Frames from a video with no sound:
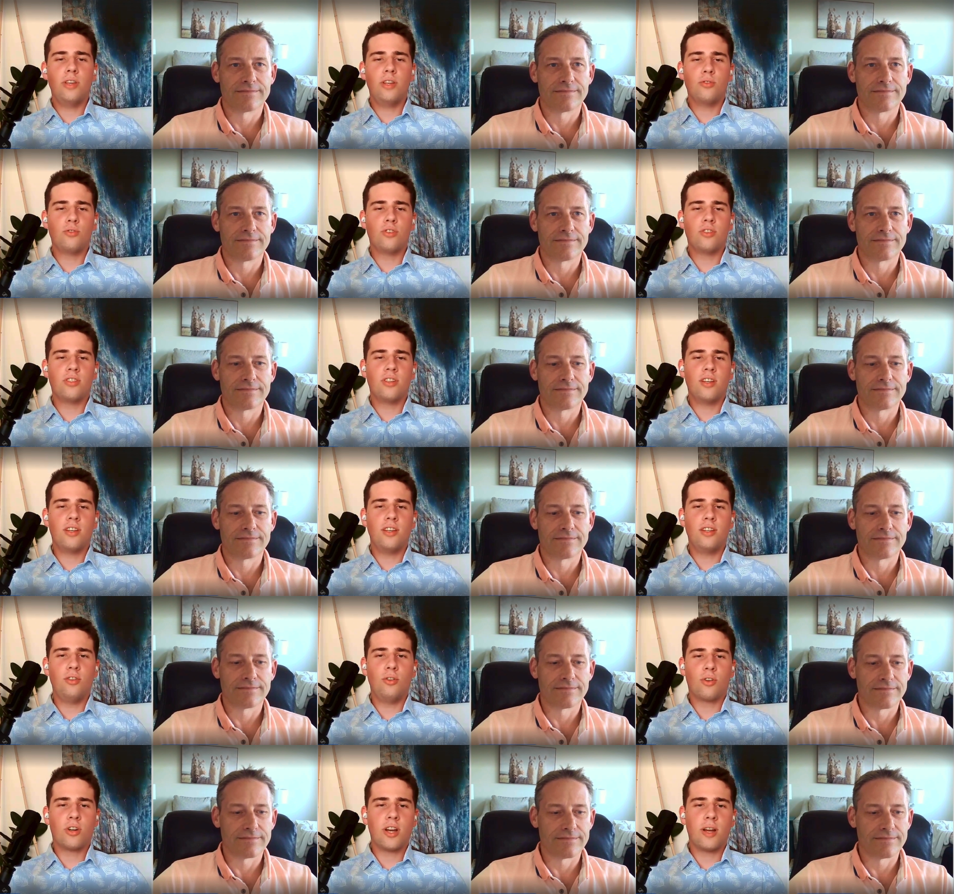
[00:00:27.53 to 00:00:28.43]
Speaker 1: be interested
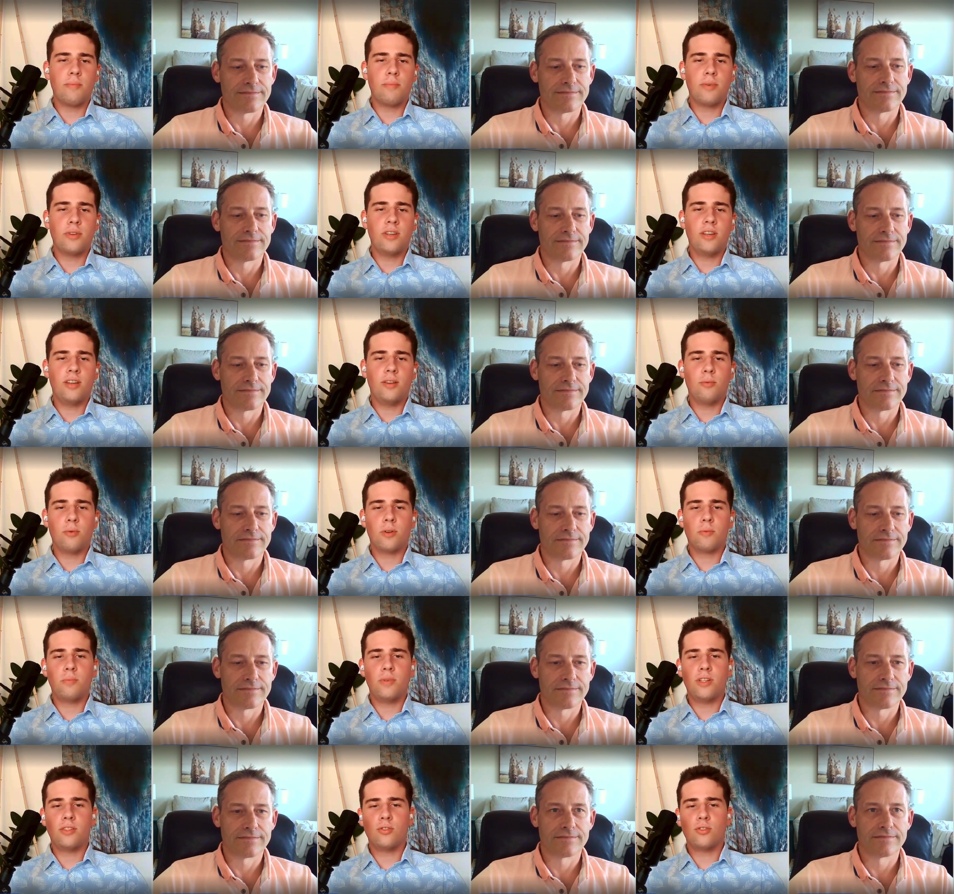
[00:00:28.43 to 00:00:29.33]
in your company?
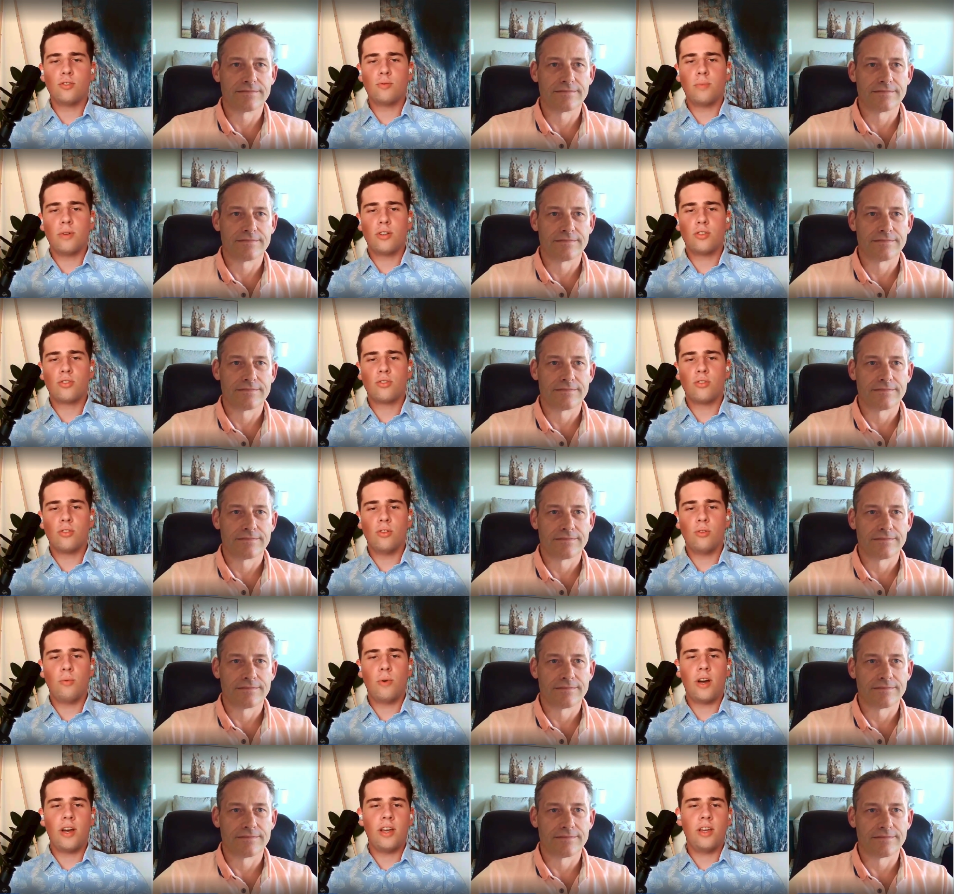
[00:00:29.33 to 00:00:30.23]
What makes you
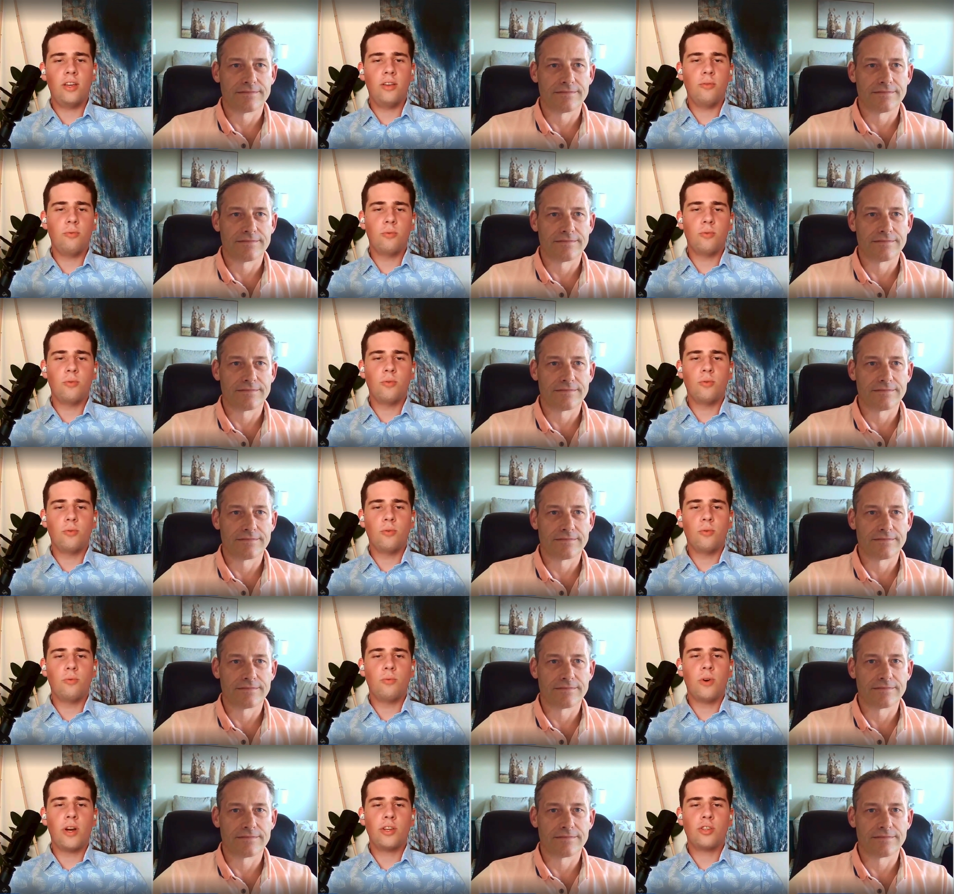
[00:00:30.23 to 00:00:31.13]
special?
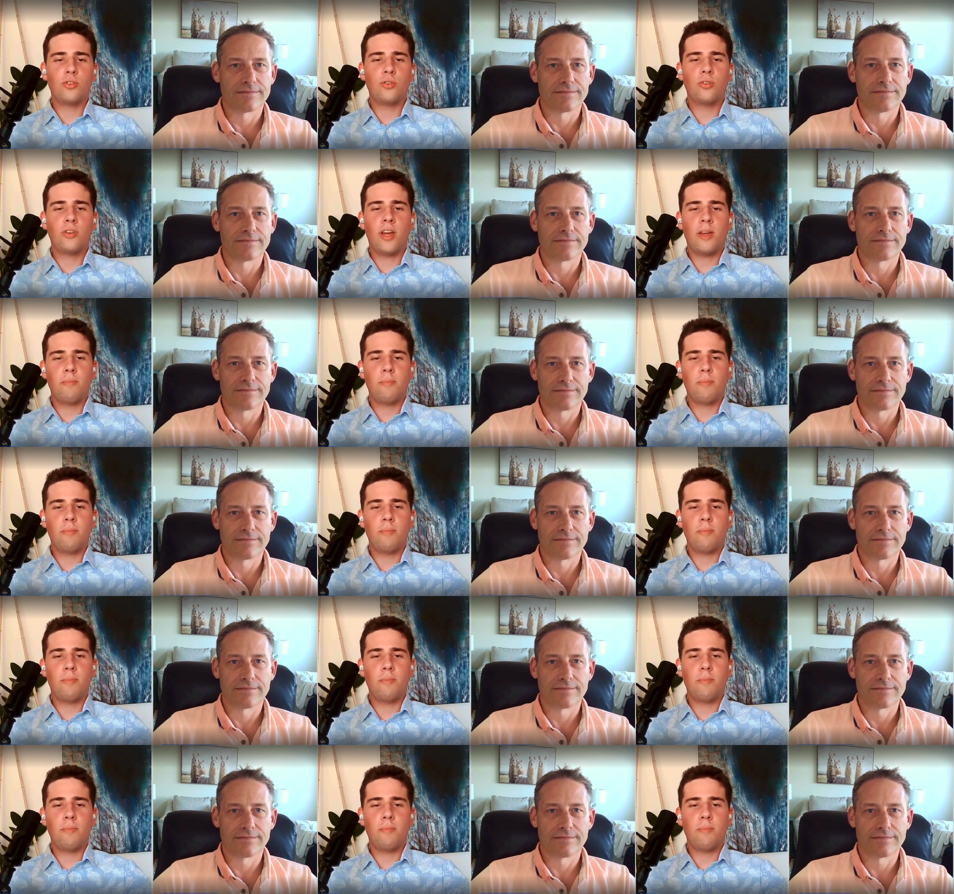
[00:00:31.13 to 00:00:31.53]
Why should